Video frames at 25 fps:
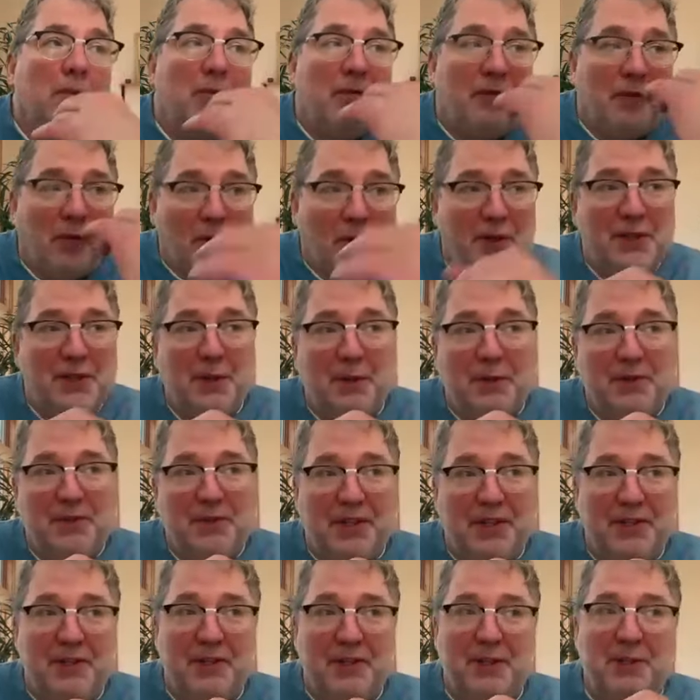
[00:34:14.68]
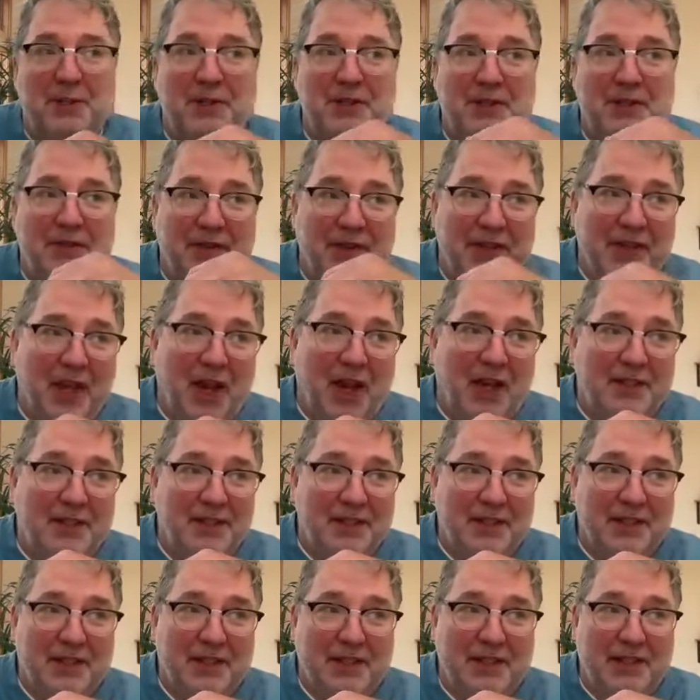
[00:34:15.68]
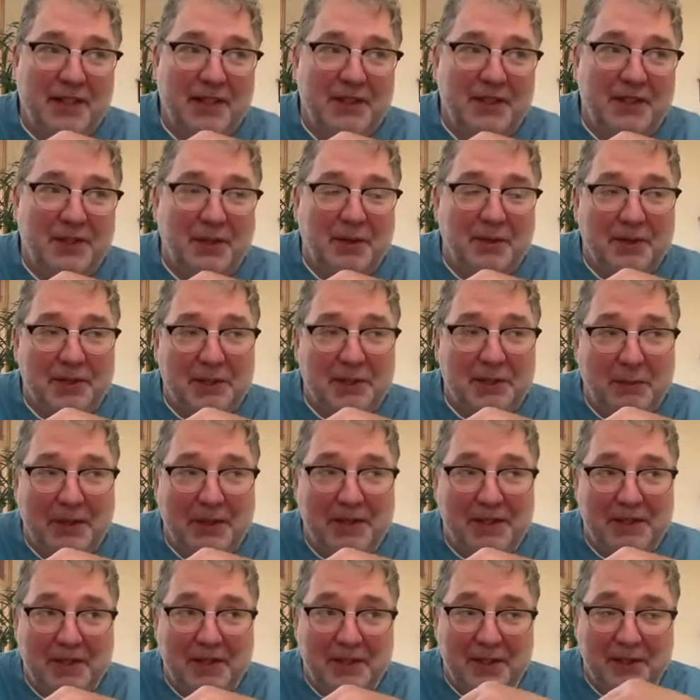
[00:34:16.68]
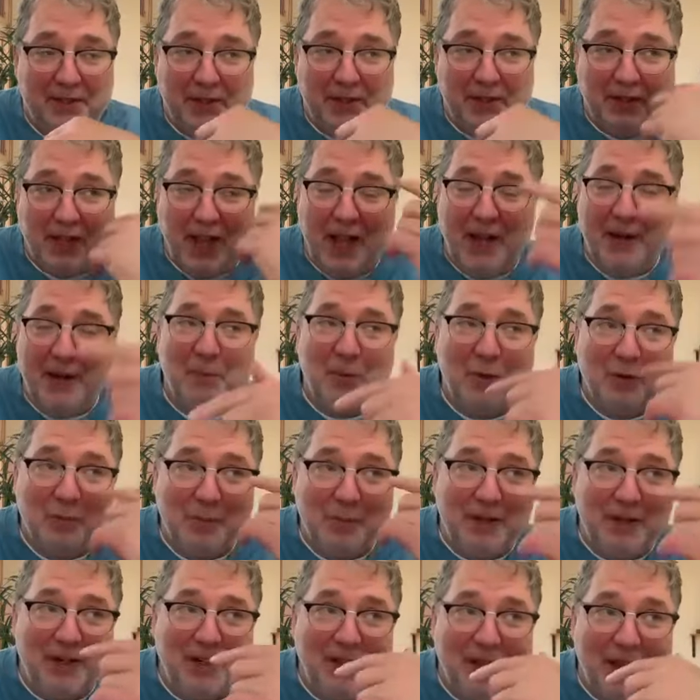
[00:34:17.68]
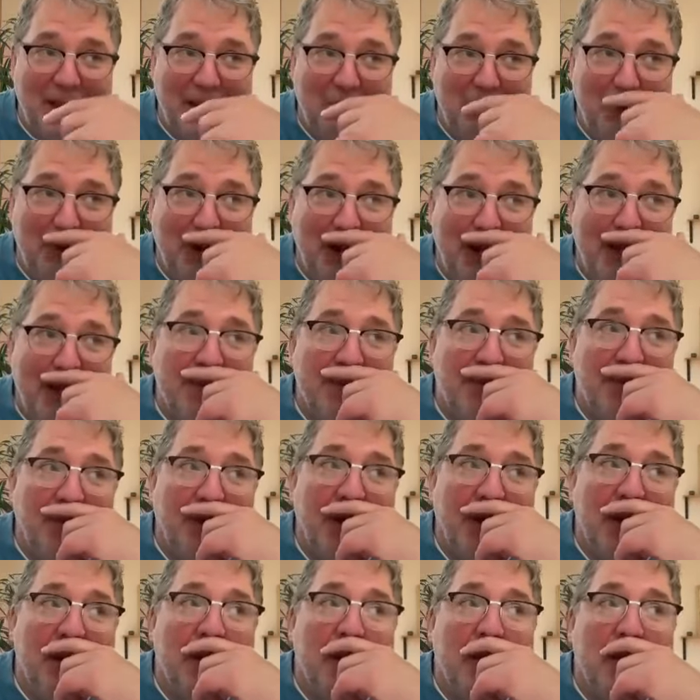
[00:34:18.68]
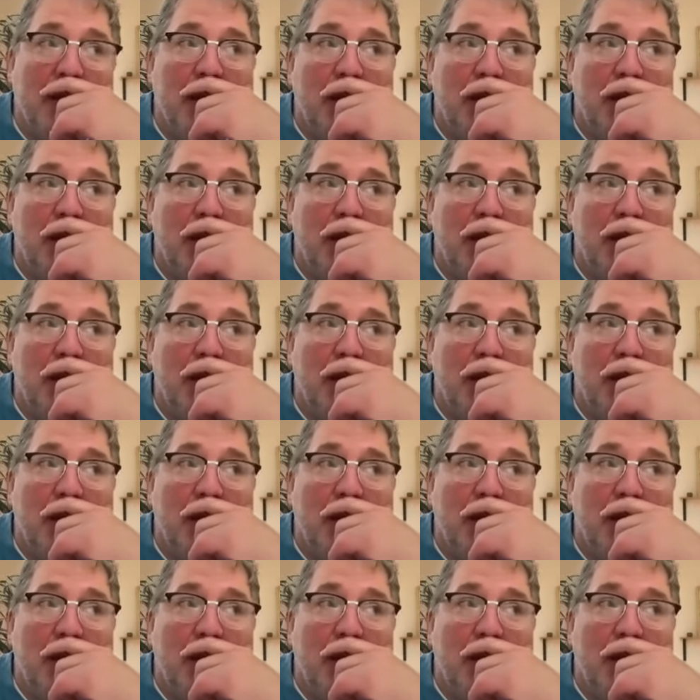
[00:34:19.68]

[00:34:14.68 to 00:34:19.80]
before she was injured, she was a vinyasana teacher, which means there's a lot of movement and a lot of breath, right?